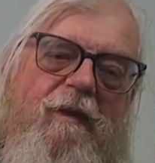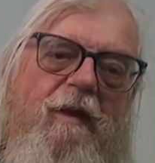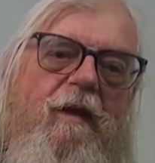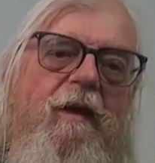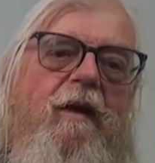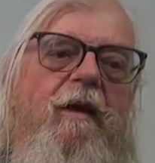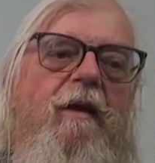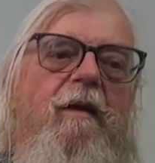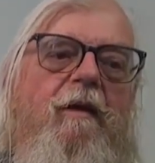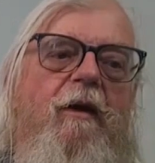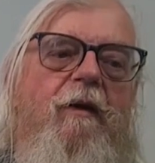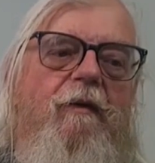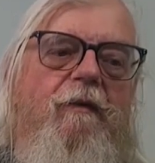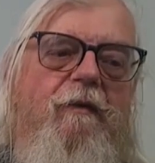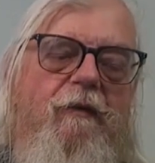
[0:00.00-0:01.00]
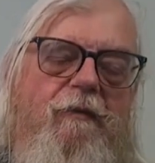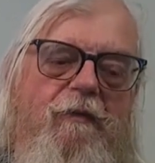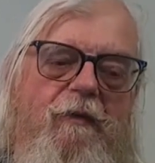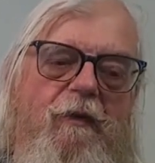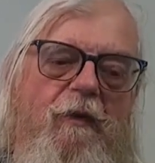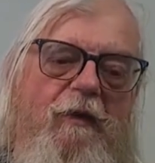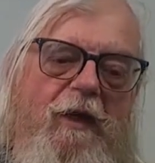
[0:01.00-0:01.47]
altogether?
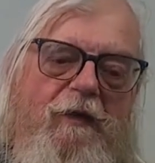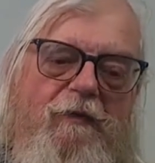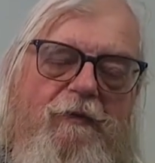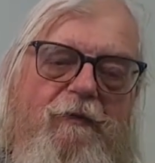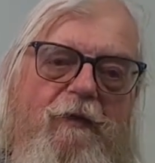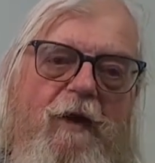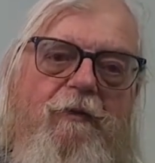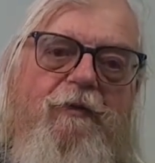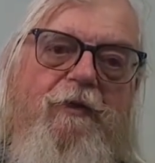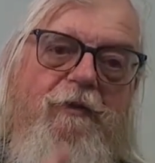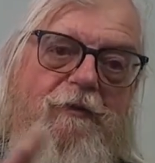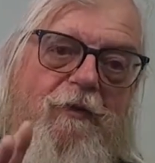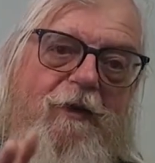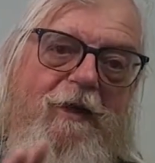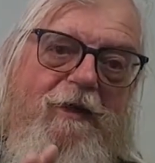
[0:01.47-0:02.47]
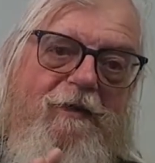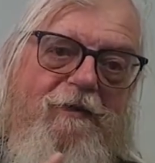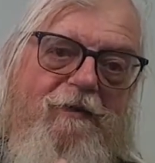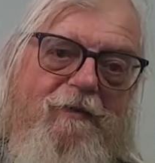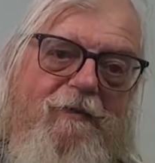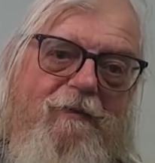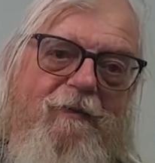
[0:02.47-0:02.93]
Okay, I was there
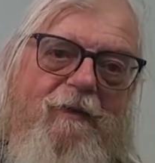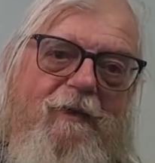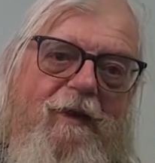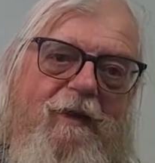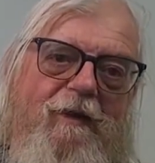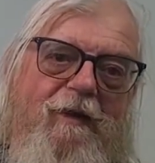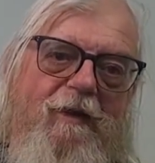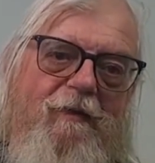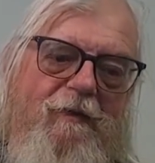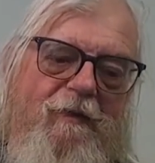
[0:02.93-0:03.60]
twice. Okay.